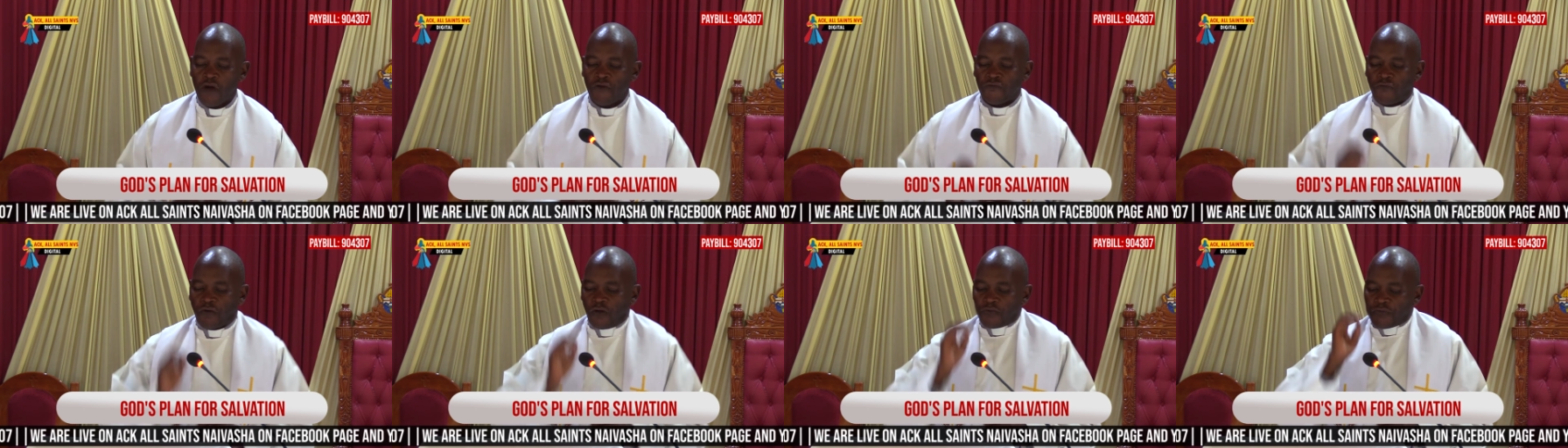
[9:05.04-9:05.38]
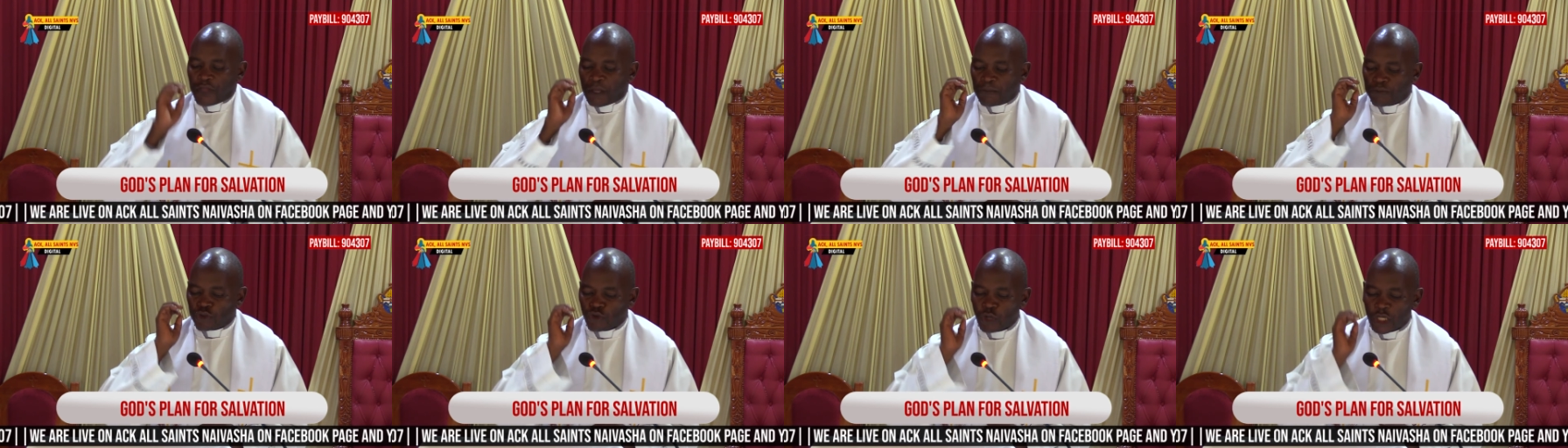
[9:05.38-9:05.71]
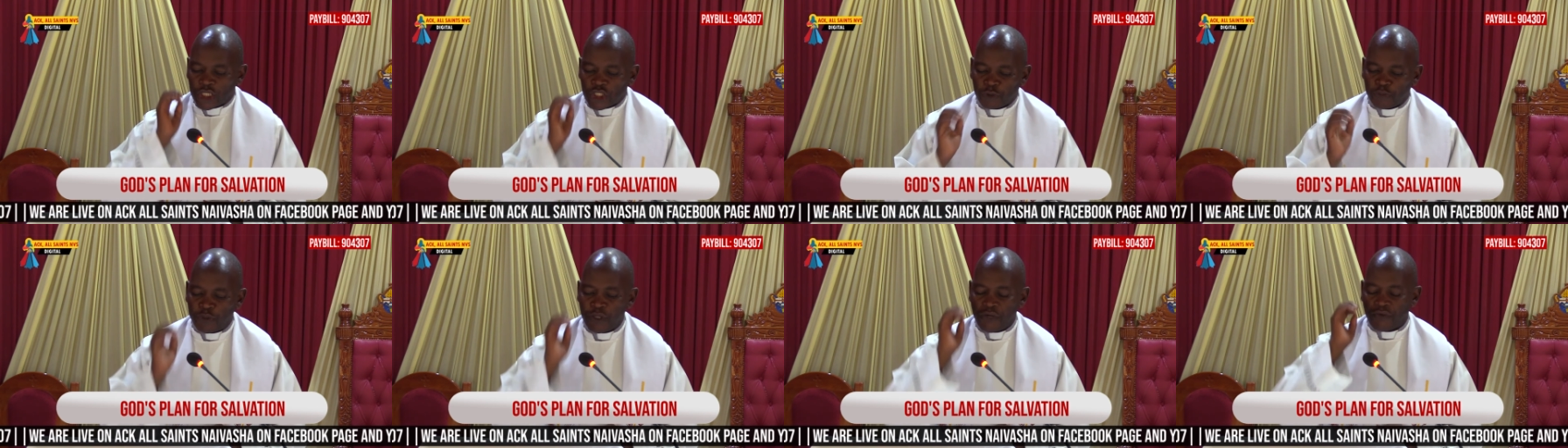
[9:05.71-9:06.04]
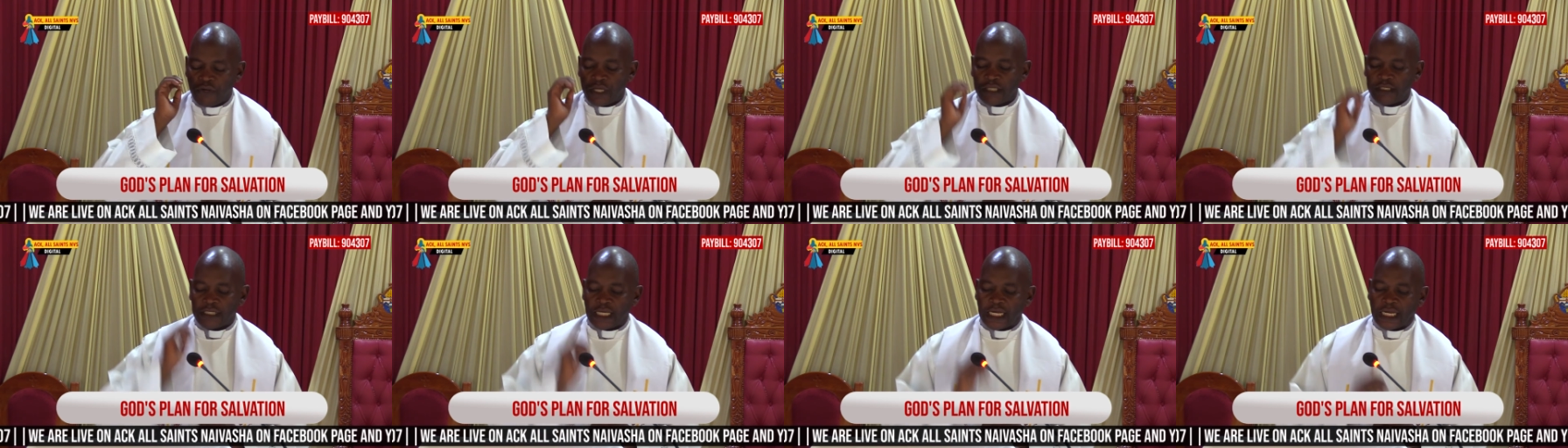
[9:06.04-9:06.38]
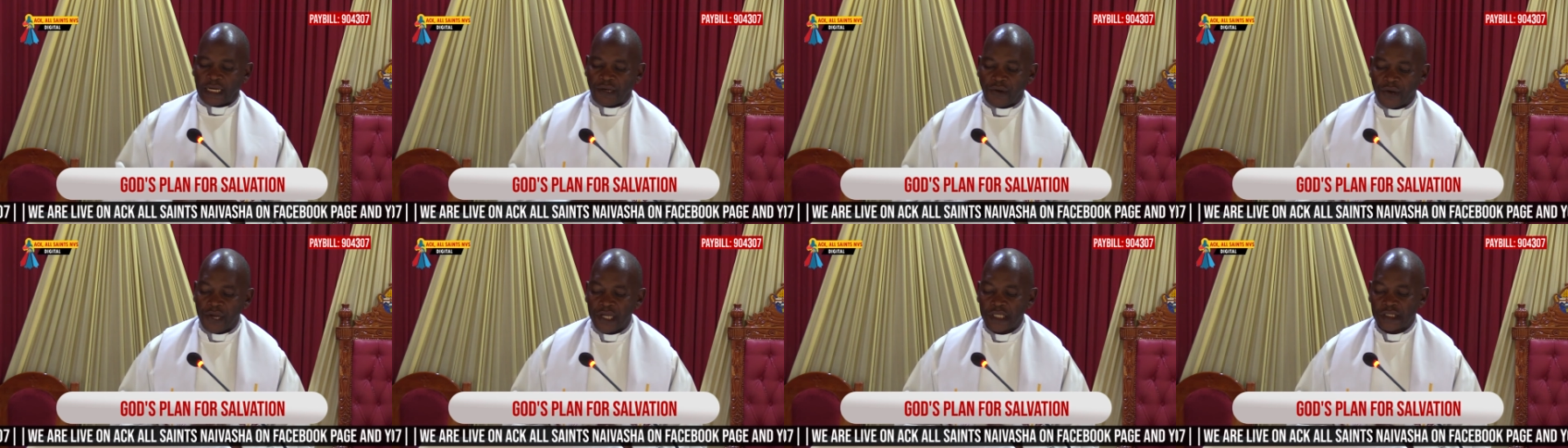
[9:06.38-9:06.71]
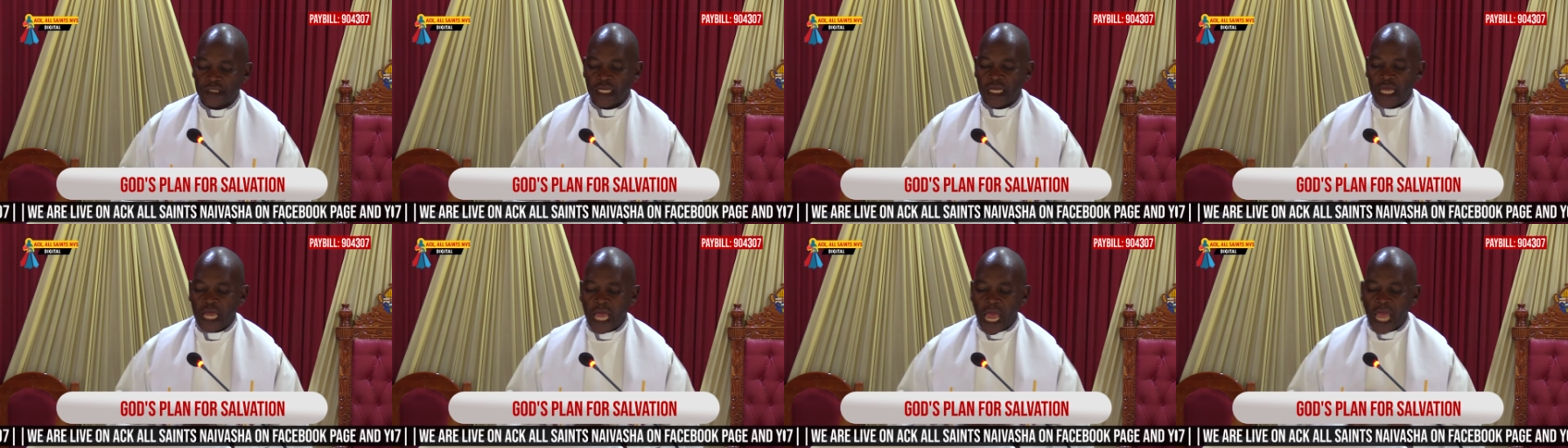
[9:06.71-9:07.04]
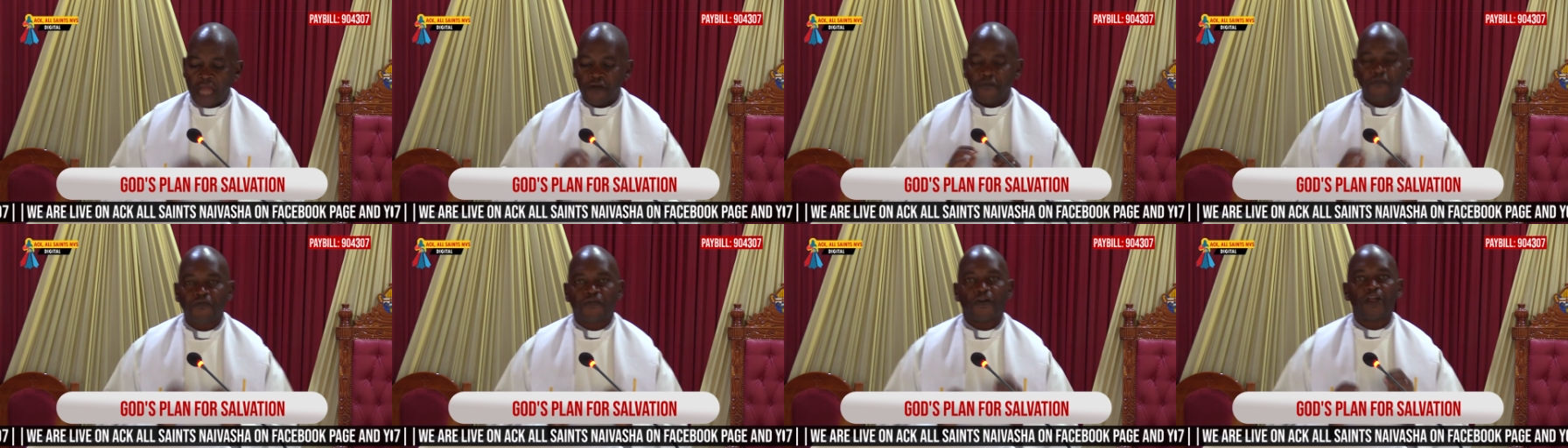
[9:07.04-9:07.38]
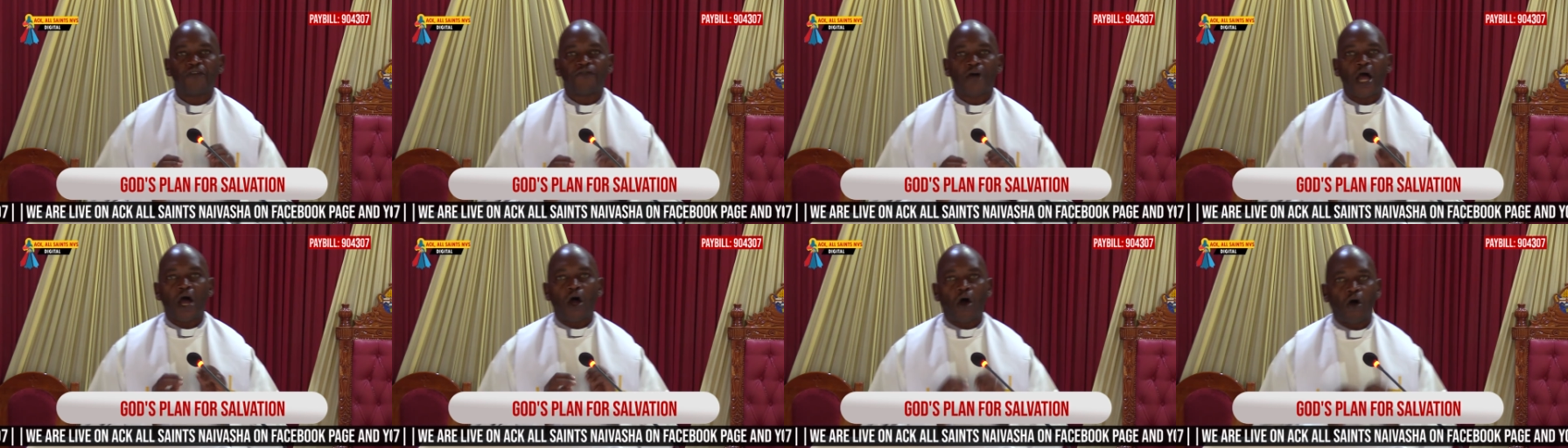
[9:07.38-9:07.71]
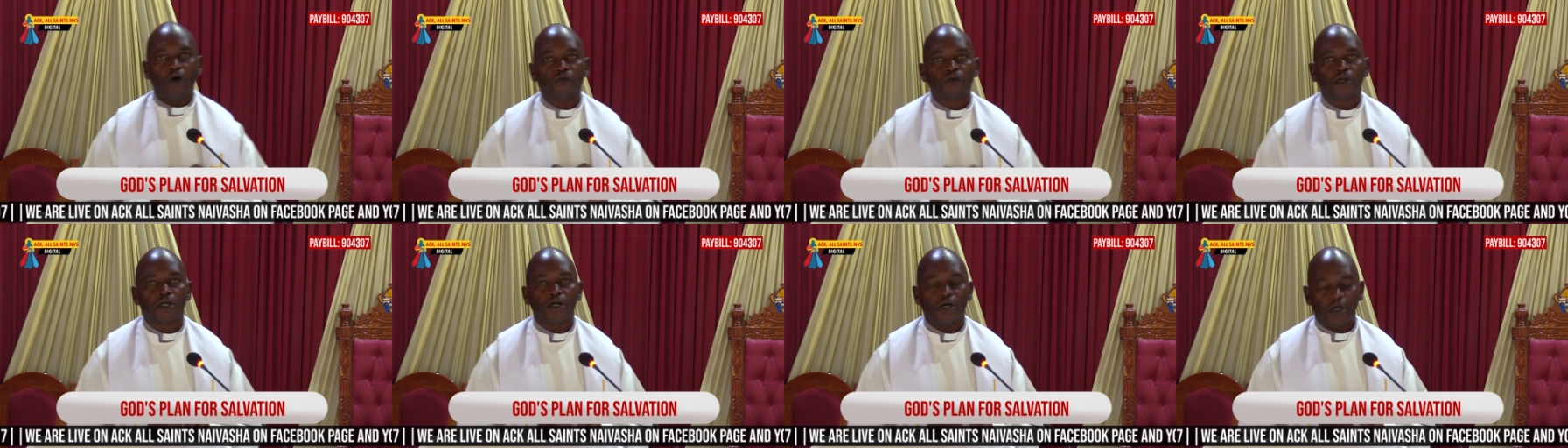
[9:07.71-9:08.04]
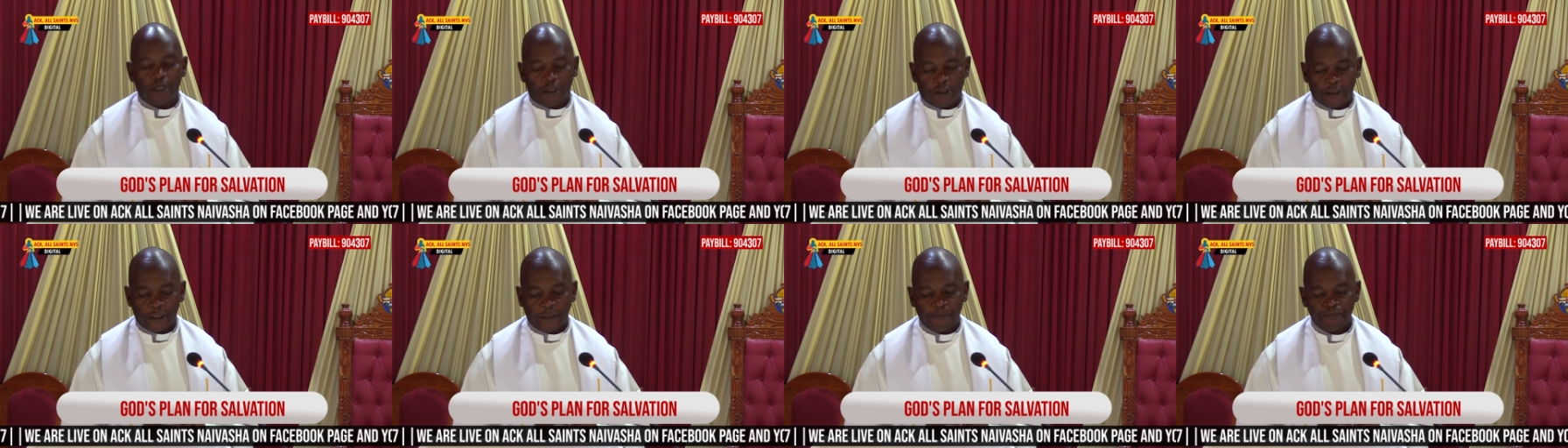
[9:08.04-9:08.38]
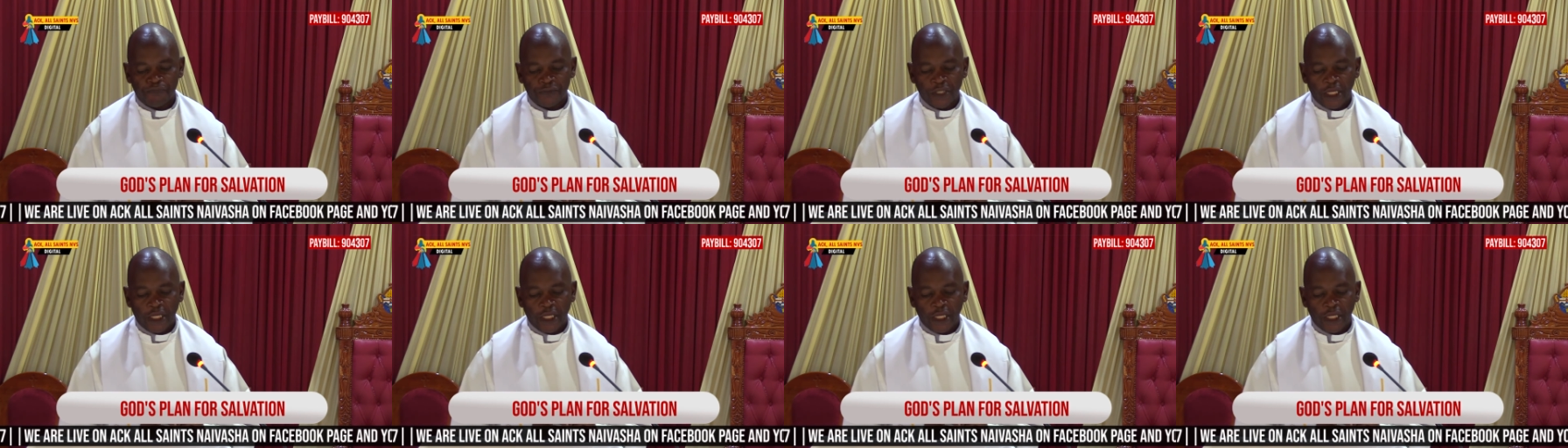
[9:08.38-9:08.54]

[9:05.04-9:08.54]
for them to experience the grace and favor of God